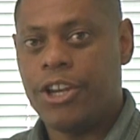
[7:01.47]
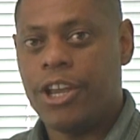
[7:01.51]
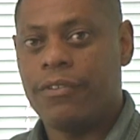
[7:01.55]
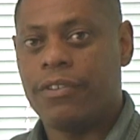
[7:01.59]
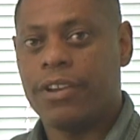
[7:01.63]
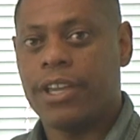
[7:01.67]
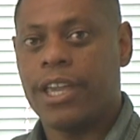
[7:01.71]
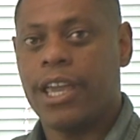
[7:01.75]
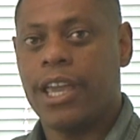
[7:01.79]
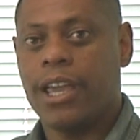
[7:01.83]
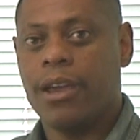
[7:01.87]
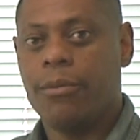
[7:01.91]
you have a
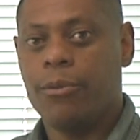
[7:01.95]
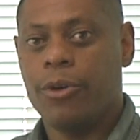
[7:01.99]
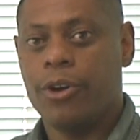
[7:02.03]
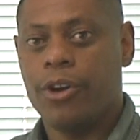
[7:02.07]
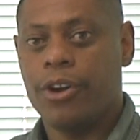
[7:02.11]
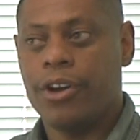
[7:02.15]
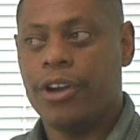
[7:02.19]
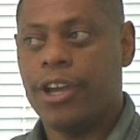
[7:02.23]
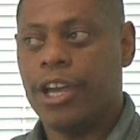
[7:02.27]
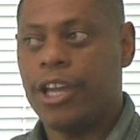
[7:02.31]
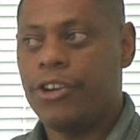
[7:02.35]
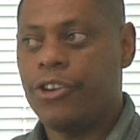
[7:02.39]

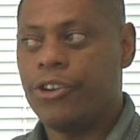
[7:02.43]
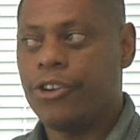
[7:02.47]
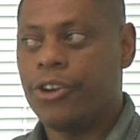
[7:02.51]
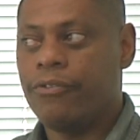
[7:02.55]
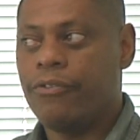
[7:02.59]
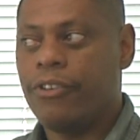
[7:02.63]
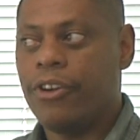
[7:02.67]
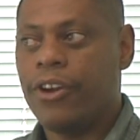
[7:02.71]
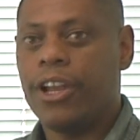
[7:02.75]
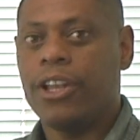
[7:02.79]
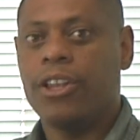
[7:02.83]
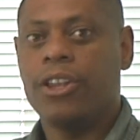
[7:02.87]
camera and you're in a
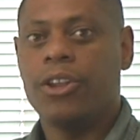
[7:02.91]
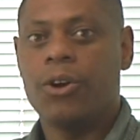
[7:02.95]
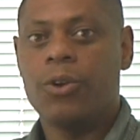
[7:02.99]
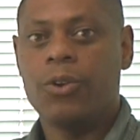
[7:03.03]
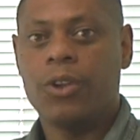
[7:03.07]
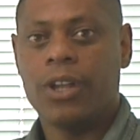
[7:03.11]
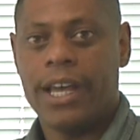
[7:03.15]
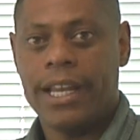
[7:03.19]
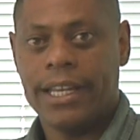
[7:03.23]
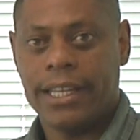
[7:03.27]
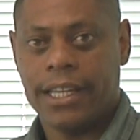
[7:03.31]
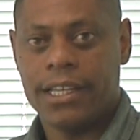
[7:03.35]
very low
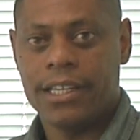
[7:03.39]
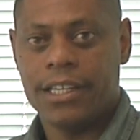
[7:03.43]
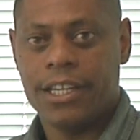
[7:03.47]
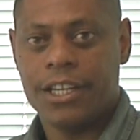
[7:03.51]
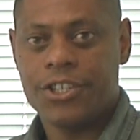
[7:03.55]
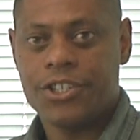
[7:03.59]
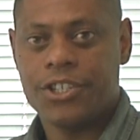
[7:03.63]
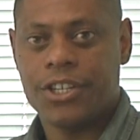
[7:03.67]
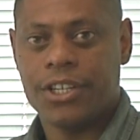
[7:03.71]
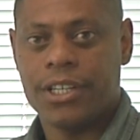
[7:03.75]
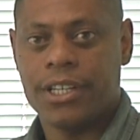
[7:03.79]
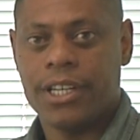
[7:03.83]
light
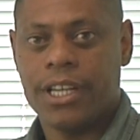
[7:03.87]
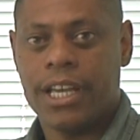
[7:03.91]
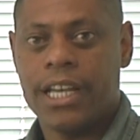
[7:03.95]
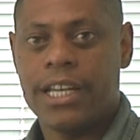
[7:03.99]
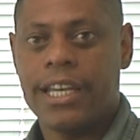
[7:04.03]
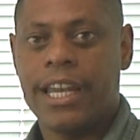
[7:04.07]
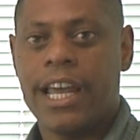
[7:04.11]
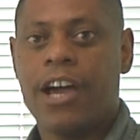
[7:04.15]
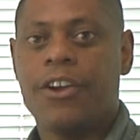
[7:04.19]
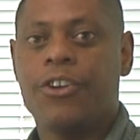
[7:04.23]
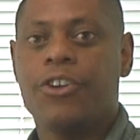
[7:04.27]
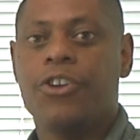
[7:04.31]
condition, and
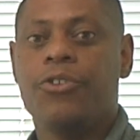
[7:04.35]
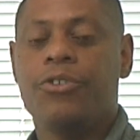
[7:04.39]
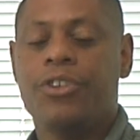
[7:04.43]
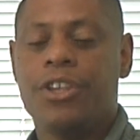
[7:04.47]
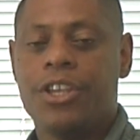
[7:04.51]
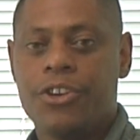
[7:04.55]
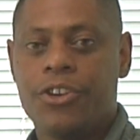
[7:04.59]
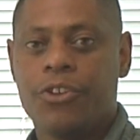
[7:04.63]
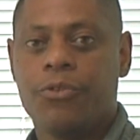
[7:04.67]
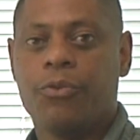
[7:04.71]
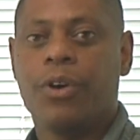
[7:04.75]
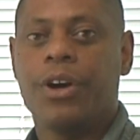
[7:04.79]
now you
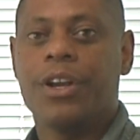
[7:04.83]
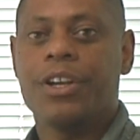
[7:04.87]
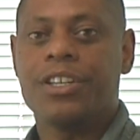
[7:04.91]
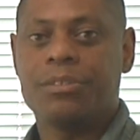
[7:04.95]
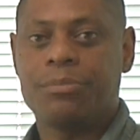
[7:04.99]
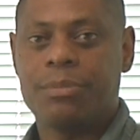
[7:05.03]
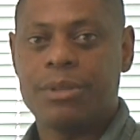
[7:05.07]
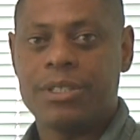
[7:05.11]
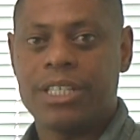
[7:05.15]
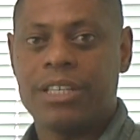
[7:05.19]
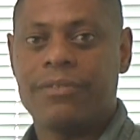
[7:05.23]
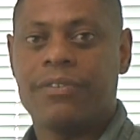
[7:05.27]
need to run a
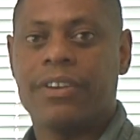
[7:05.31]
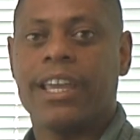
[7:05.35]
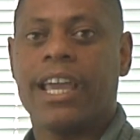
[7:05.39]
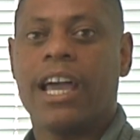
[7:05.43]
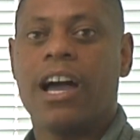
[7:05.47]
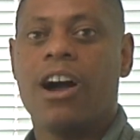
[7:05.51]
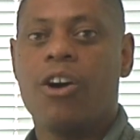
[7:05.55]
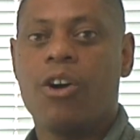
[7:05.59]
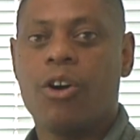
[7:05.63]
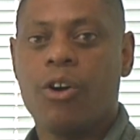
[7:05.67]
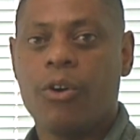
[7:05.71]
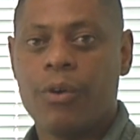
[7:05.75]
specific
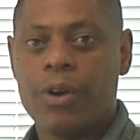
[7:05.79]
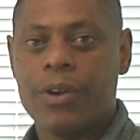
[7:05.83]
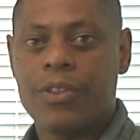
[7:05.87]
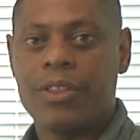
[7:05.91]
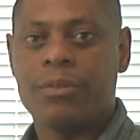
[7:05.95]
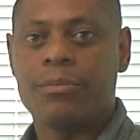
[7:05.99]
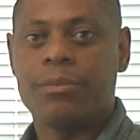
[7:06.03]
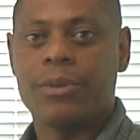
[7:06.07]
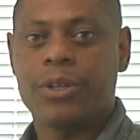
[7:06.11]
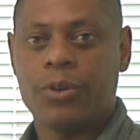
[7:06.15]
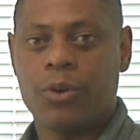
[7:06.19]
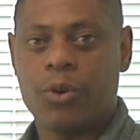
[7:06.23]

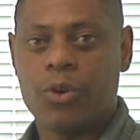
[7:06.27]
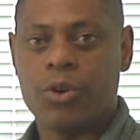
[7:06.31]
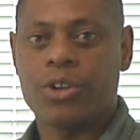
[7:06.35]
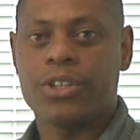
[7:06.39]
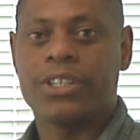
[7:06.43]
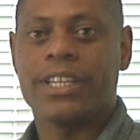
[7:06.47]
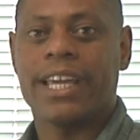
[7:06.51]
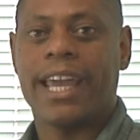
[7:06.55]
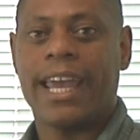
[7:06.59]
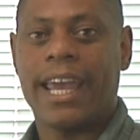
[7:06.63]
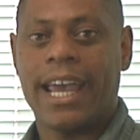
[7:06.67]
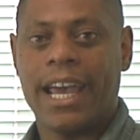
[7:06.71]
algorithm in order
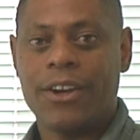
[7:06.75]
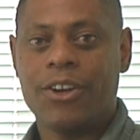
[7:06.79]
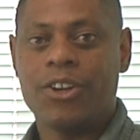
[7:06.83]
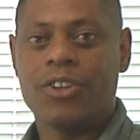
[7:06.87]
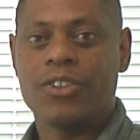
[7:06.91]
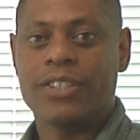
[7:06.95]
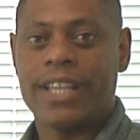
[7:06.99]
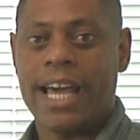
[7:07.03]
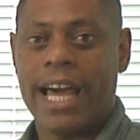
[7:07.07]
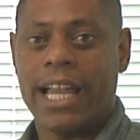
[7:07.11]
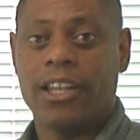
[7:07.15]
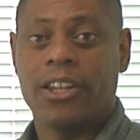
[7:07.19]
to
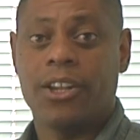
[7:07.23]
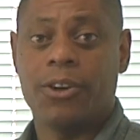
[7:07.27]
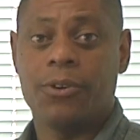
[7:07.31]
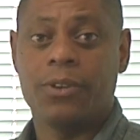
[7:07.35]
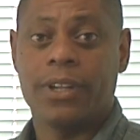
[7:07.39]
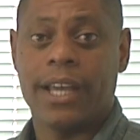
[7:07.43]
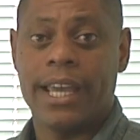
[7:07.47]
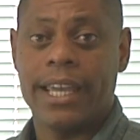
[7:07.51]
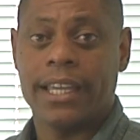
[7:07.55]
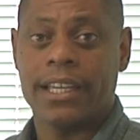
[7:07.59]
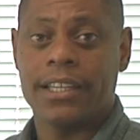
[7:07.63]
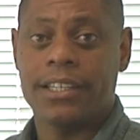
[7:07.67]
handle that low
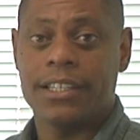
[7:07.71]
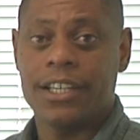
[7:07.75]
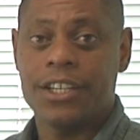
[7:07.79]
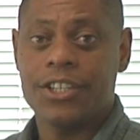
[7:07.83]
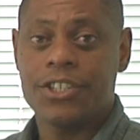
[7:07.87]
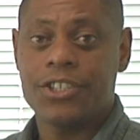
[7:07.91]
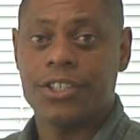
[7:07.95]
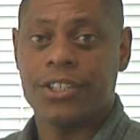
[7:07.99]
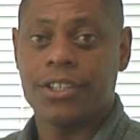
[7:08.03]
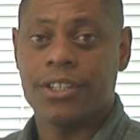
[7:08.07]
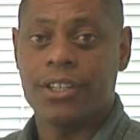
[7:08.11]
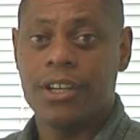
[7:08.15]
light
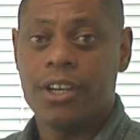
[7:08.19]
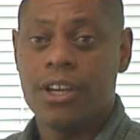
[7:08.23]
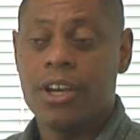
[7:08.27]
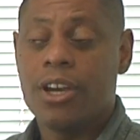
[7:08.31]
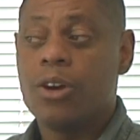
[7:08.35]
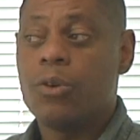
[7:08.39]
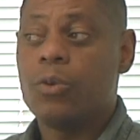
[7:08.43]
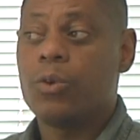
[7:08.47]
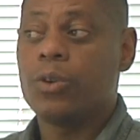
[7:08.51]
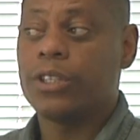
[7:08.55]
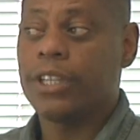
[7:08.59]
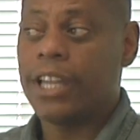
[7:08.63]
condition.
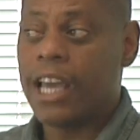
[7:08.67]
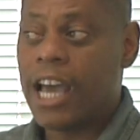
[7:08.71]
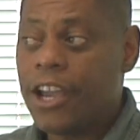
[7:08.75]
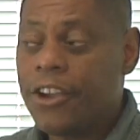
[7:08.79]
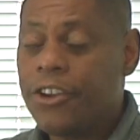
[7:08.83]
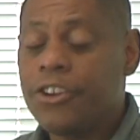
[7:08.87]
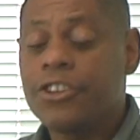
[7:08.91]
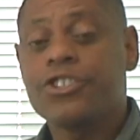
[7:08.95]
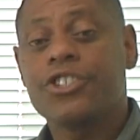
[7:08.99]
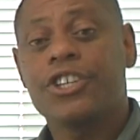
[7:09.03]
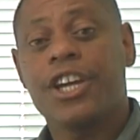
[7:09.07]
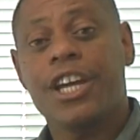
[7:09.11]
Well, now
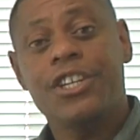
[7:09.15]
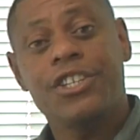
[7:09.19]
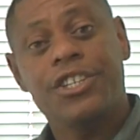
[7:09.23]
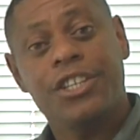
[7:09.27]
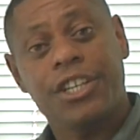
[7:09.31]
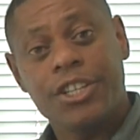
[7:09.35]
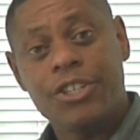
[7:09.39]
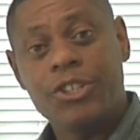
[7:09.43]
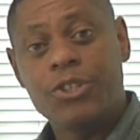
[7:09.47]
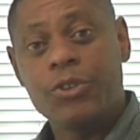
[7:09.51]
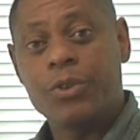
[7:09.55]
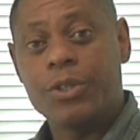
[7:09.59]
you're changing
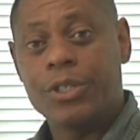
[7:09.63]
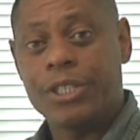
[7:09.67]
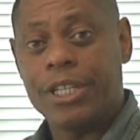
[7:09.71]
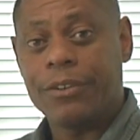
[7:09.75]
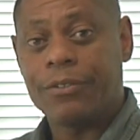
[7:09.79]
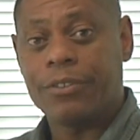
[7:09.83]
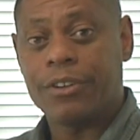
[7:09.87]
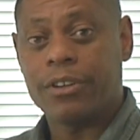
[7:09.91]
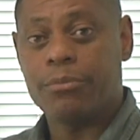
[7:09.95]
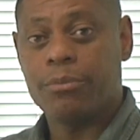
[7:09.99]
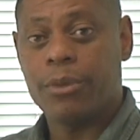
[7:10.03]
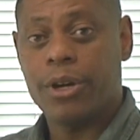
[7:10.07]
into a
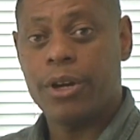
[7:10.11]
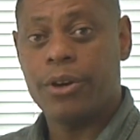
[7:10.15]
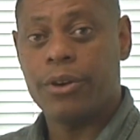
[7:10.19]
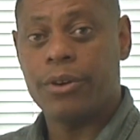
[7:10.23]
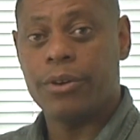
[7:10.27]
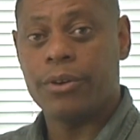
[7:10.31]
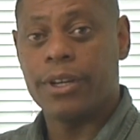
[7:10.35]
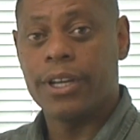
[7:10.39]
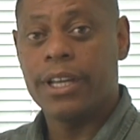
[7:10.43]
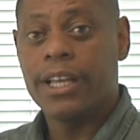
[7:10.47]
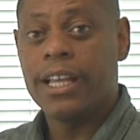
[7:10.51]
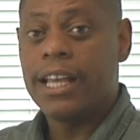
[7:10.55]
different mode.